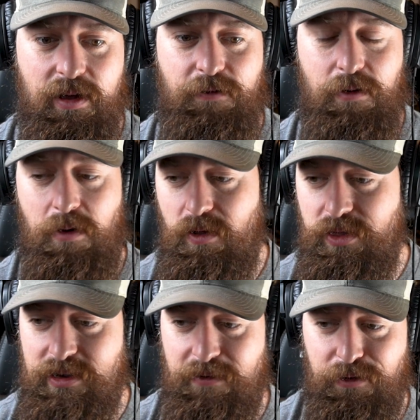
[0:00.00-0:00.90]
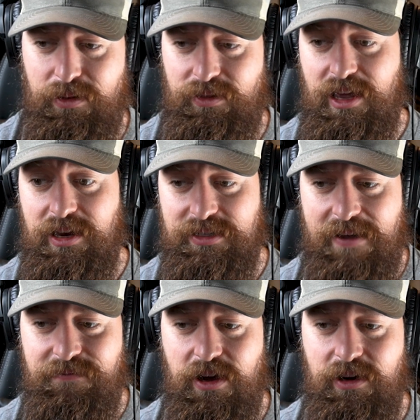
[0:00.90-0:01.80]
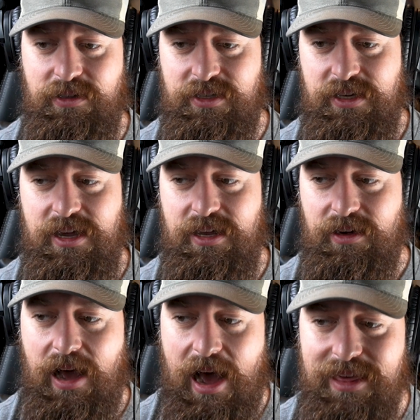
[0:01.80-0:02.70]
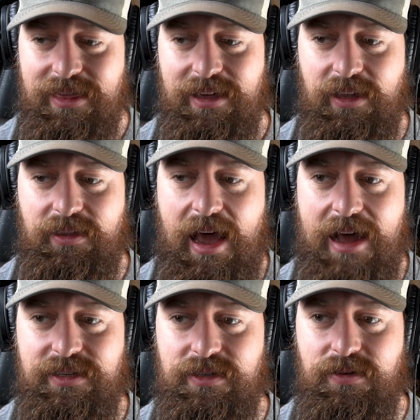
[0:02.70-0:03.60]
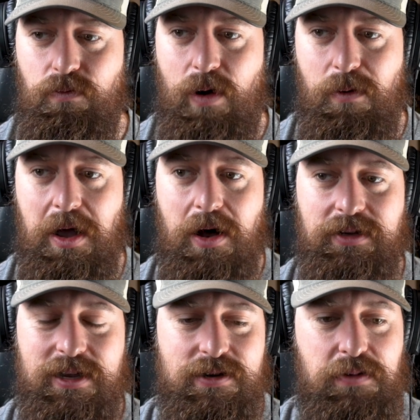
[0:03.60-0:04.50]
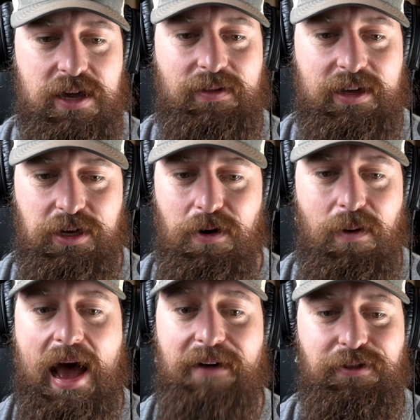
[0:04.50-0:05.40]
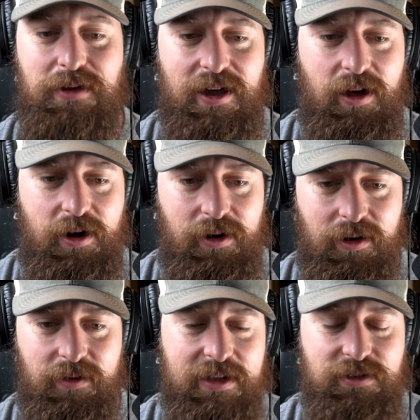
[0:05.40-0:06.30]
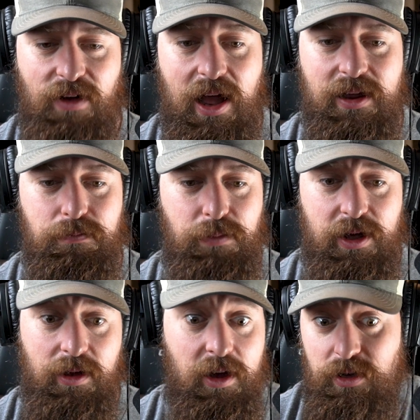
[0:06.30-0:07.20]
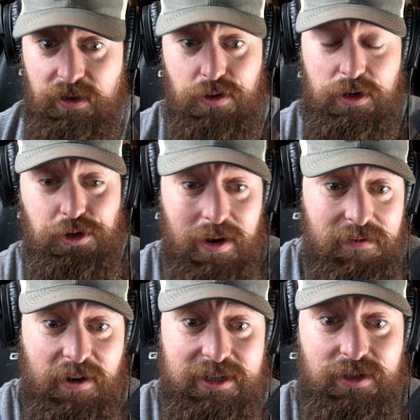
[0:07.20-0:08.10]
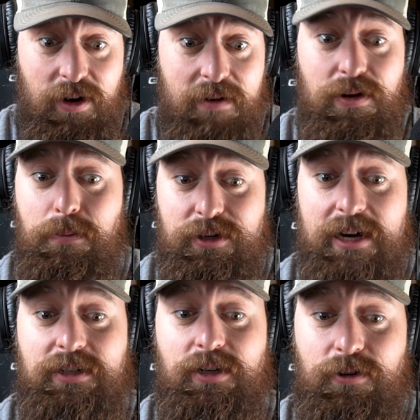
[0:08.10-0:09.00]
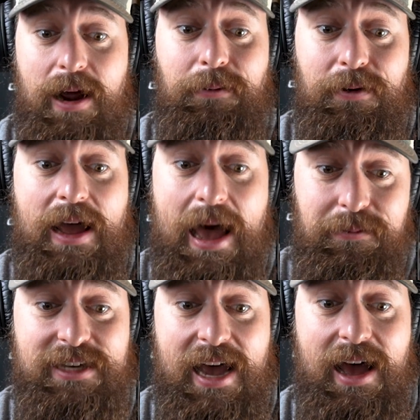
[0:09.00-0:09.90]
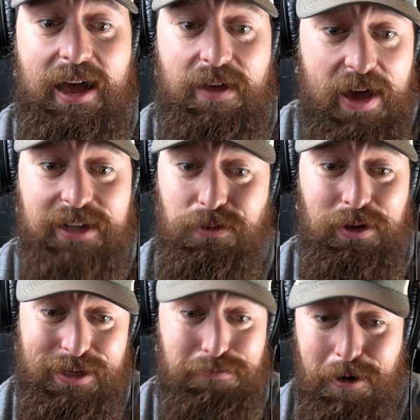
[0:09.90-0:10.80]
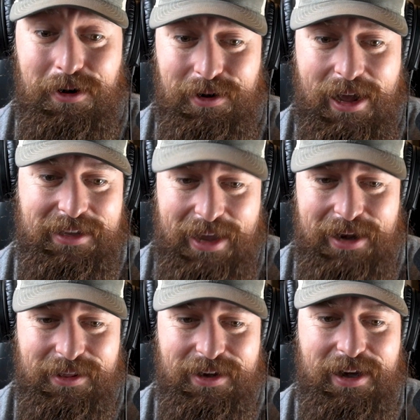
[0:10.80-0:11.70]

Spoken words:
From all the different things I've done and seen, I think that that's where we all need to be. Like, you don't have to be a hunter. That's fine. But you can join Pheasants Forever and protect a crap load of habitat. And that's what's important. At the end of the